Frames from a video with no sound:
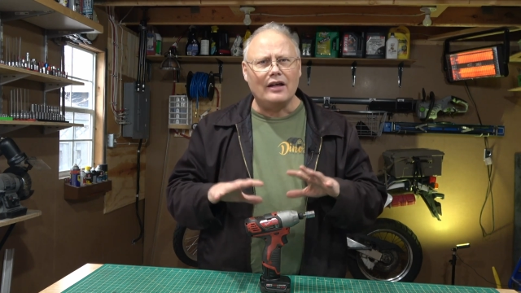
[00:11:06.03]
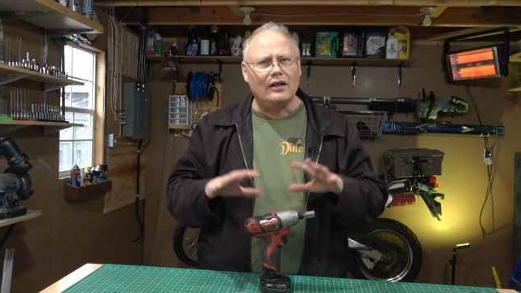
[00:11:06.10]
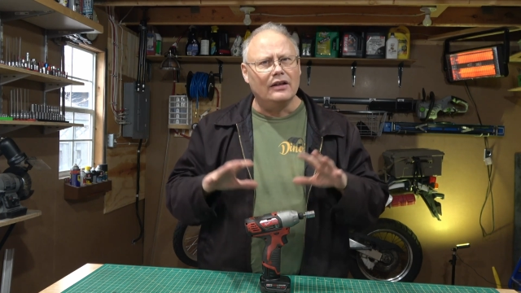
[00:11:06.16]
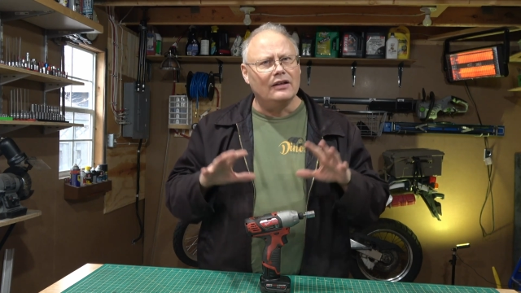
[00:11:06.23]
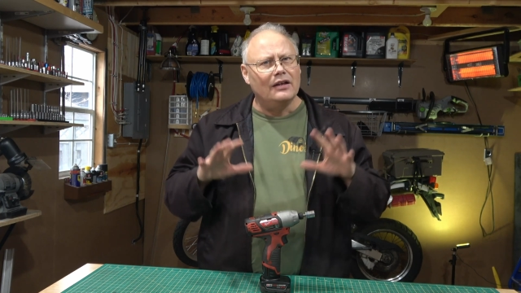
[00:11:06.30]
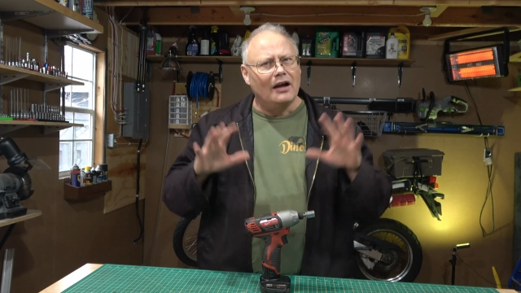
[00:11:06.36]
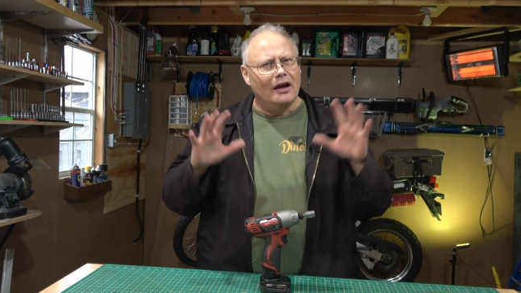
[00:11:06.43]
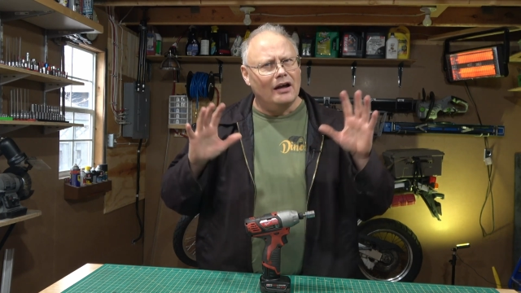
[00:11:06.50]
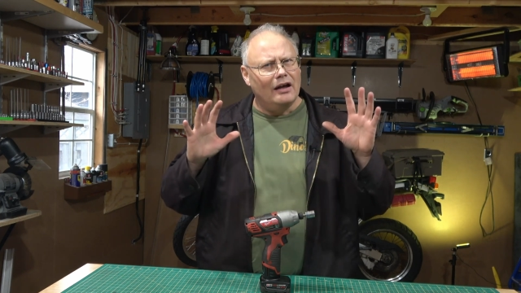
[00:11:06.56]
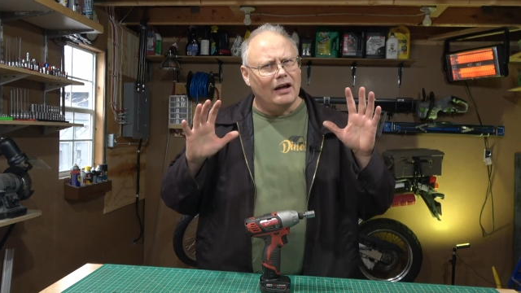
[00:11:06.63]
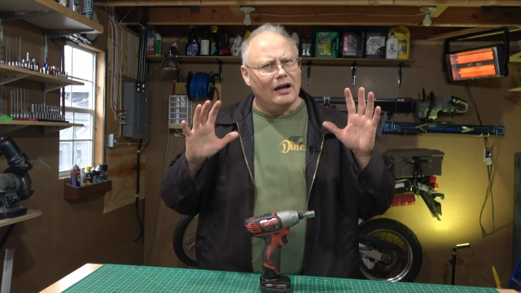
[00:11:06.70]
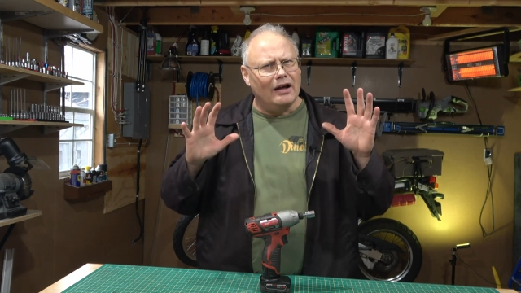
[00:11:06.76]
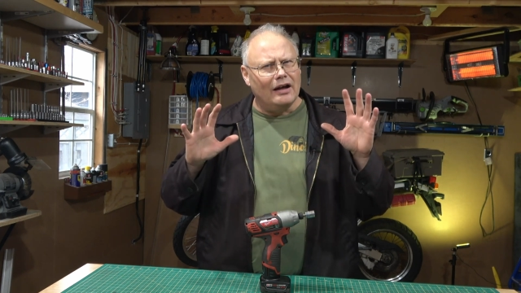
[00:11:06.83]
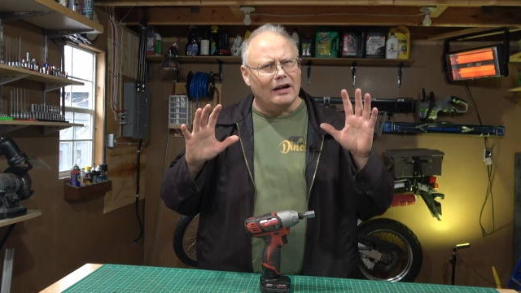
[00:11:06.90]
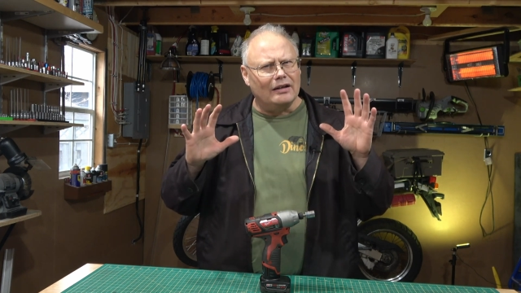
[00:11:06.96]

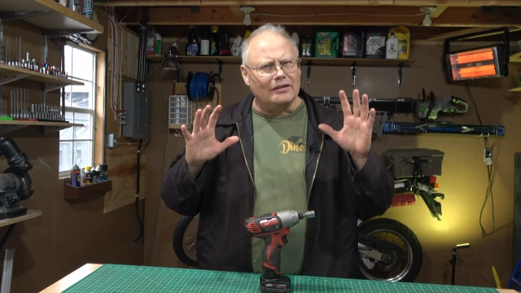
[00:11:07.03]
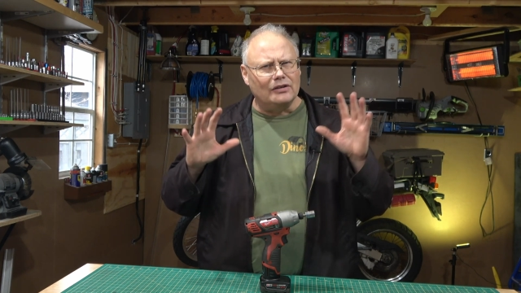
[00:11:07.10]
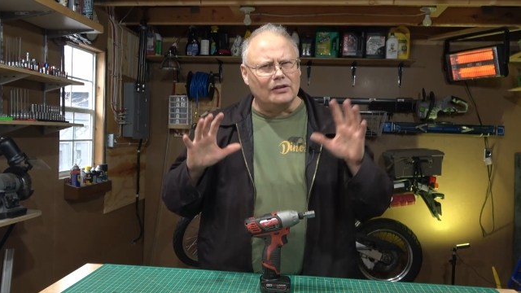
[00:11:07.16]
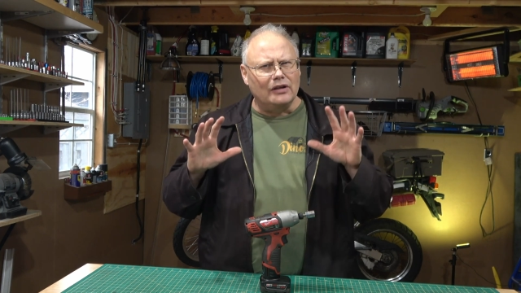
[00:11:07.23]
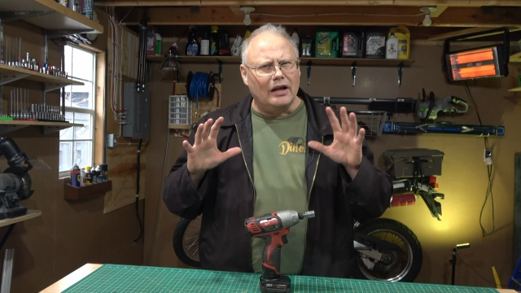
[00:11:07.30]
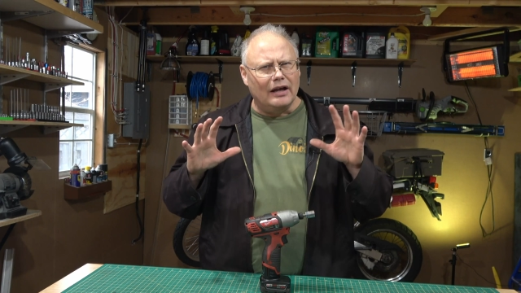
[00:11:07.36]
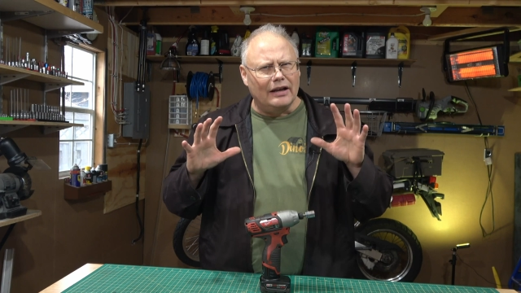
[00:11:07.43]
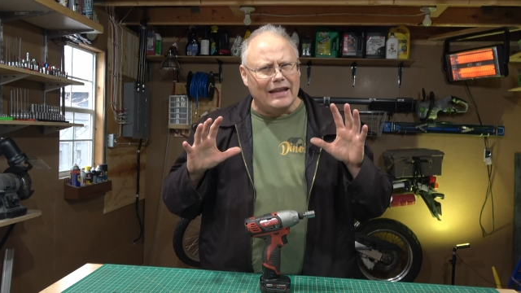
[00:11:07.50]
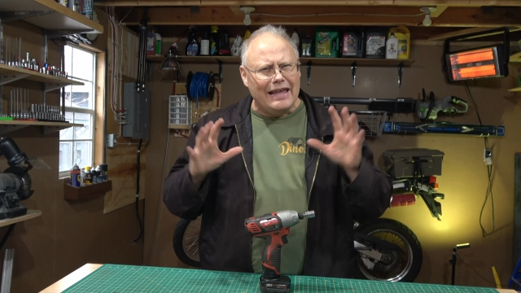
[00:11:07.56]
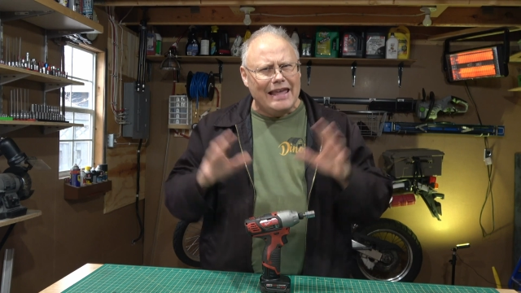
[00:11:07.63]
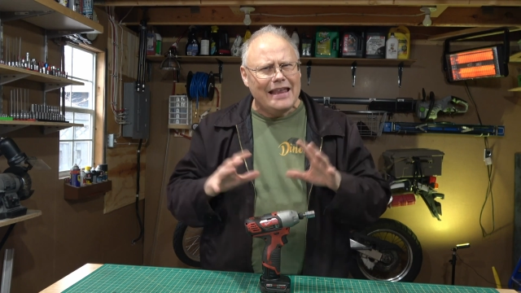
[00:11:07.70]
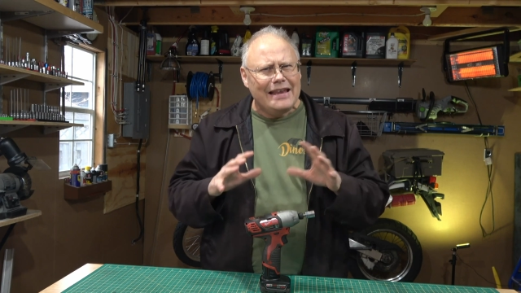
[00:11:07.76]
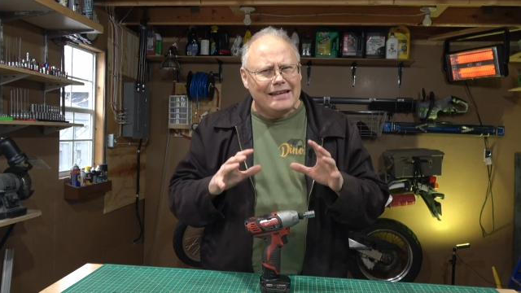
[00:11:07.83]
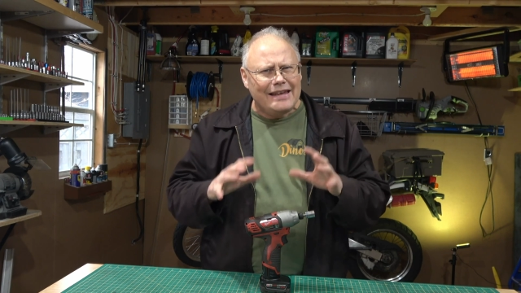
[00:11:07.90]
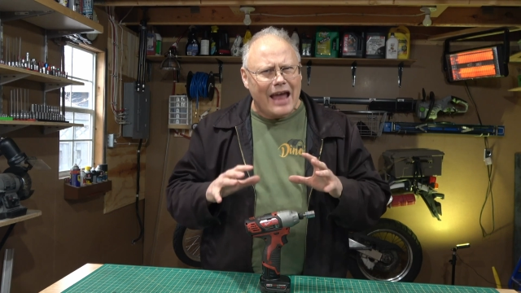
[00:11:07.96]
an
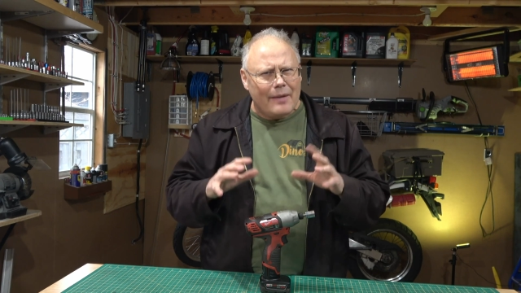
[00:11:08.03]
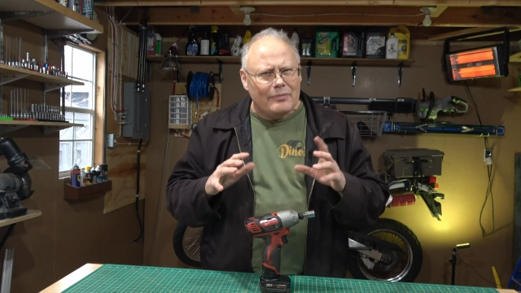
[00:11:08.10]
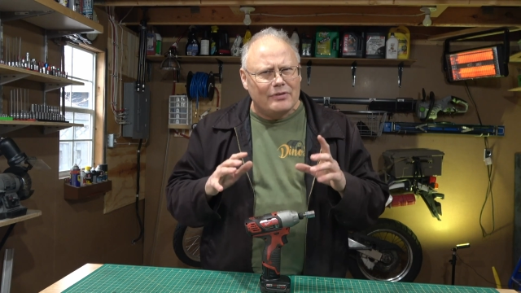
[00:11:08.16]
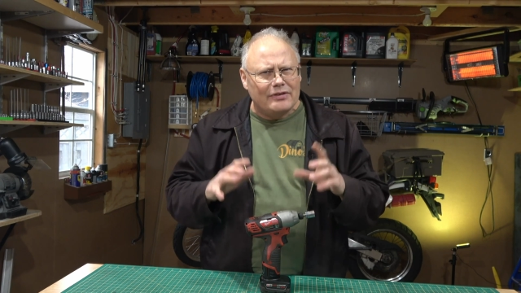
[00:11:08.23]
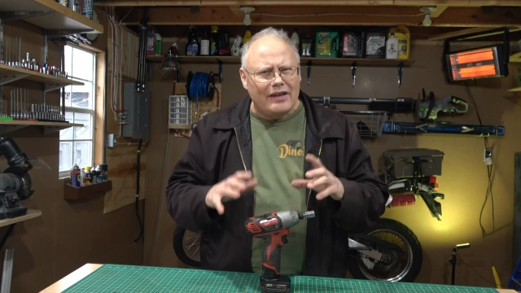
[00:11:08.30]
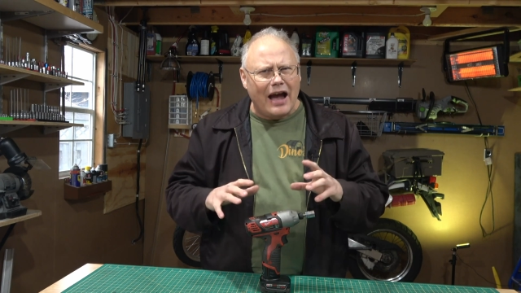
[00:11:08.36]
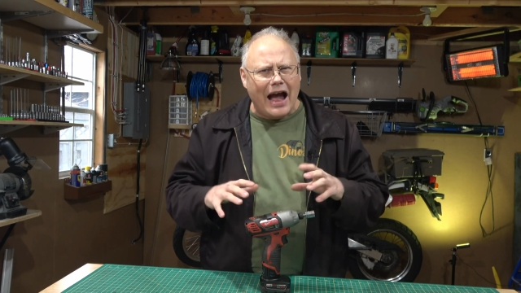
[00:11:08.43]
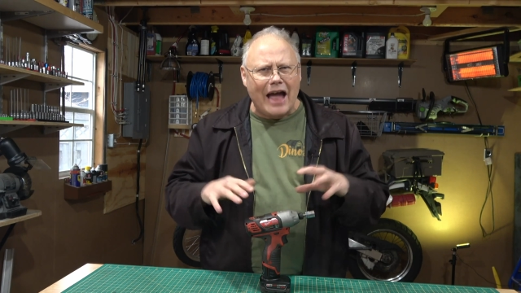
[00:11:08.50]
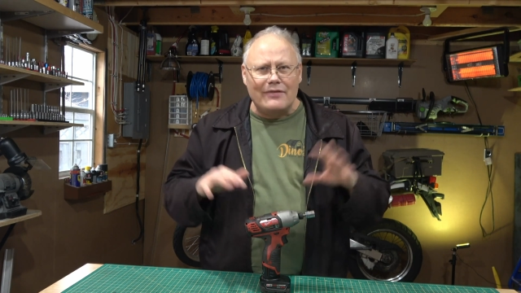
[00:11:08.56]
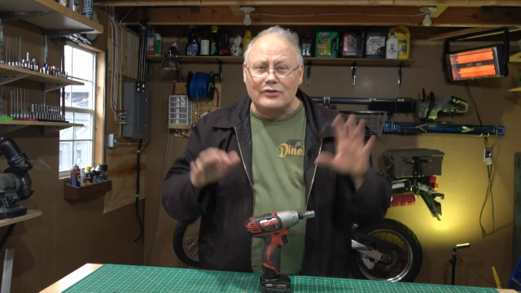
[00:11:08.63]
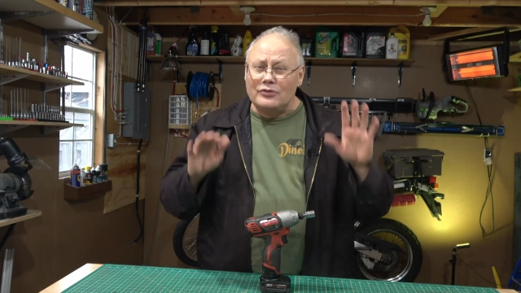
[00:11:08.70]
in-depth dive.